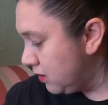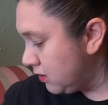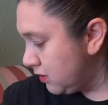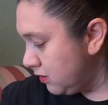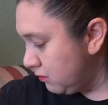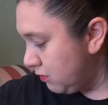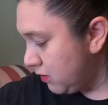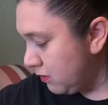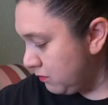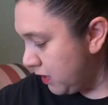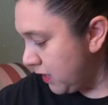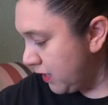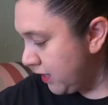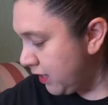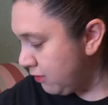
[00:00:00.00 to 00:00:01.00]
She's one of my
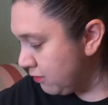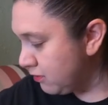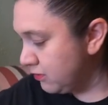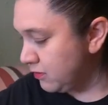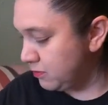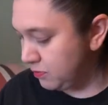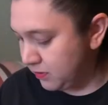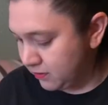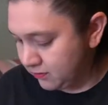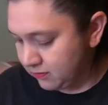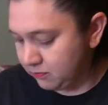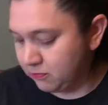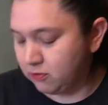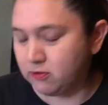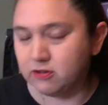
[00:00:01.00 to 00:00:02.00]
heroes because,
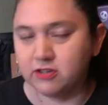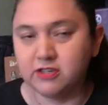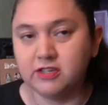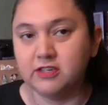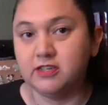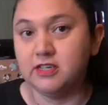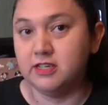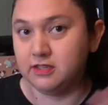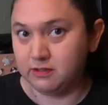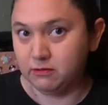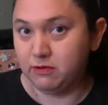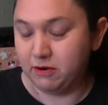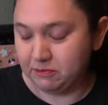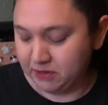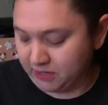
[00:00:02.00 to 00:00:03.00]
of course, she's a
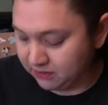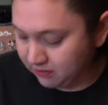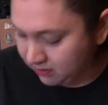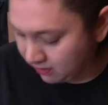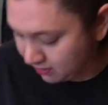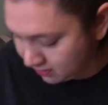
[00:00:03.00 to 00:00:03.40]
woman